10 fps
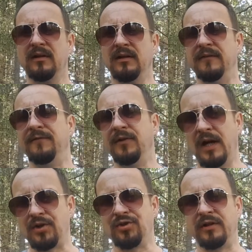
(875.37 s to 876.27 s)
if you
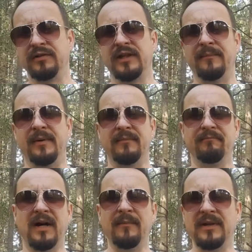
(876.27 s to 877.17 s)
are short temper
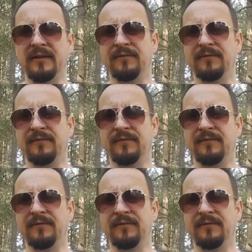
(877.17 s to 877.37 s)
I'm not